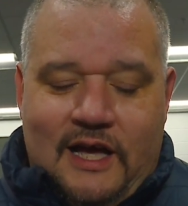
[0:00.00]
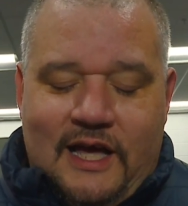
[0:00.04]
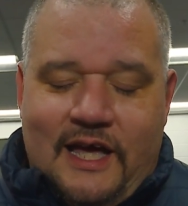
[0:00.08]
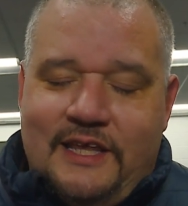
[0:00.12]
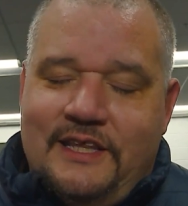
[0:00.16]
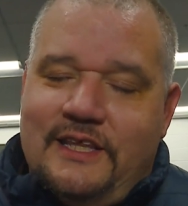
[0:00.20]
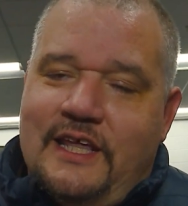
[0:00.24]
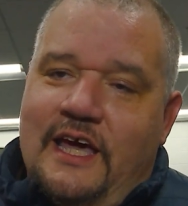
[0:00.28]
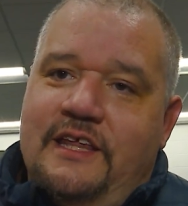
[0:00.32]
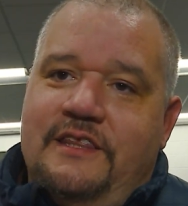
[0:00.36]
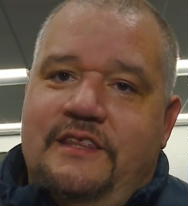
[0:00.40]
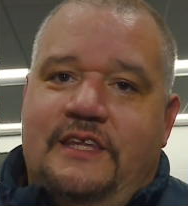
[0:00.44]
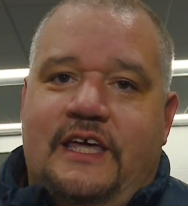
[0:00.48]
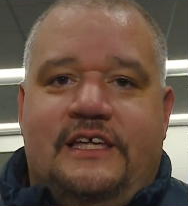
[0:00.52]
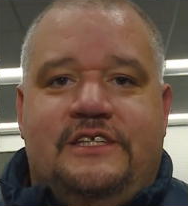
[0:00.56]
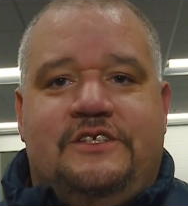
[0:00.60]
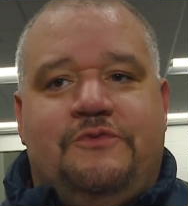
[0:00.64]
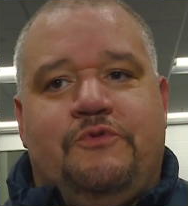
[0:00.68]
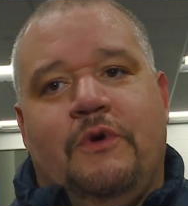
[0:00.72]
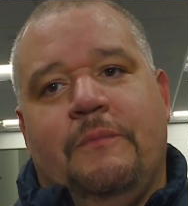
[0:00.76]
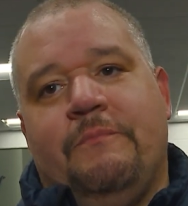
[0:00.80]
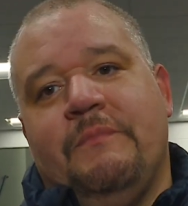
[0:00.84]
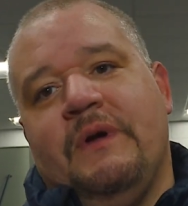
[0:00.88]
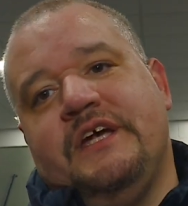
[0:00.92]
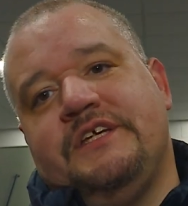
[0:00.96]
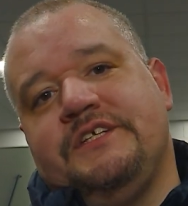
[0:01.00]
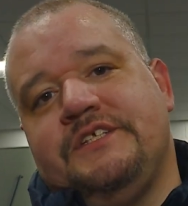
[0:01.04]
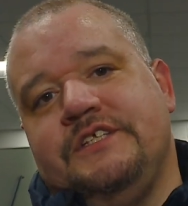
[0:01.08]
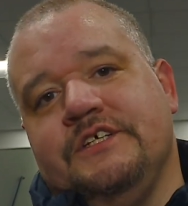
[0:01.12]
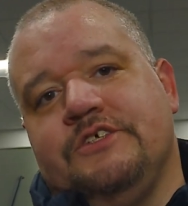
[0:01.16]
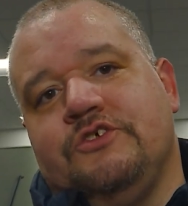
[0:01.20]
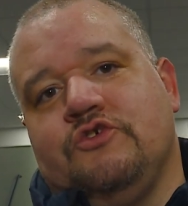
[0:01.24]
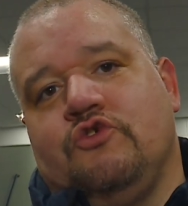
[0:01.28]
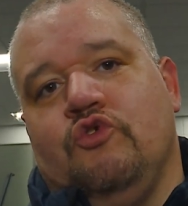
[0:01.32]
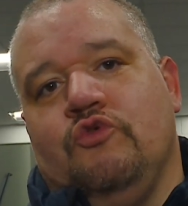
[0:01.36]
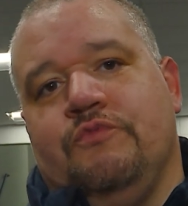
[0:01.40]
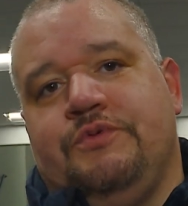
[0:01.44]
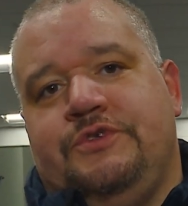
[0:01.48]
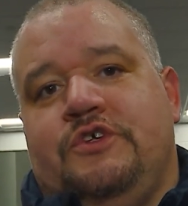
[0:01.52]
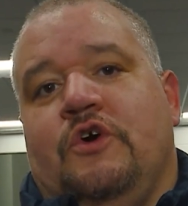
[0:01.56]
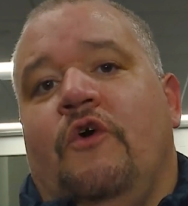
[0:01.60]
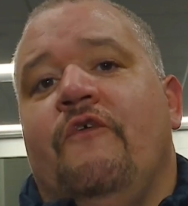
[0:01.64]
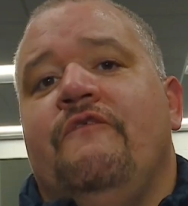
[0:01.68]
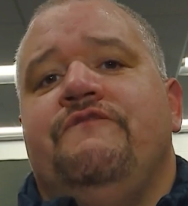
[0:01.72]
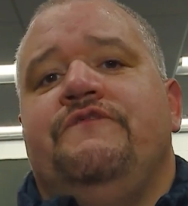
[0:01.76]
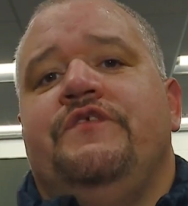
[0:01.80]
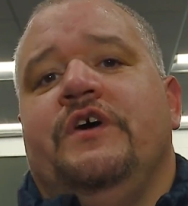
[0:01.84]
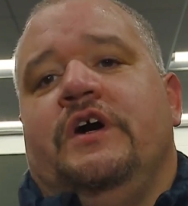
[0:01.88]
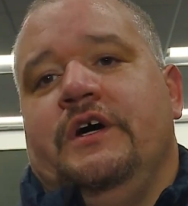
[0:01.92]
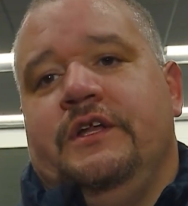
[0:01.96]
And that's what makes this group so
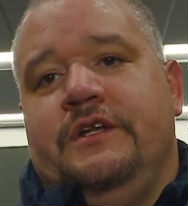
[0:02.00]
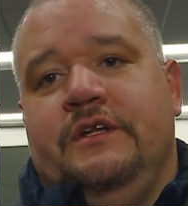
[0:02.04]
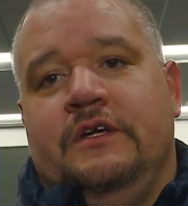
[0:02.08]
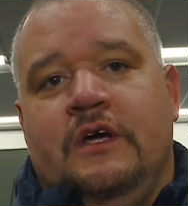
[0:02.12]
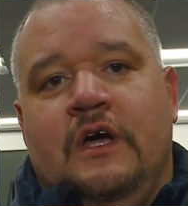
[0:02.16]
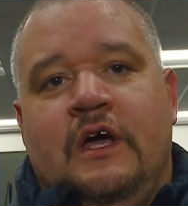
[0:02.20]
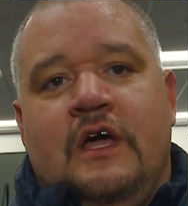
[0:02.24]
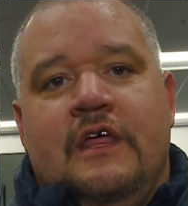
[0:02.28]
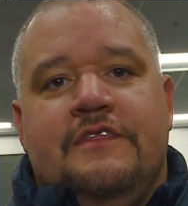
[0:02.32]
fun.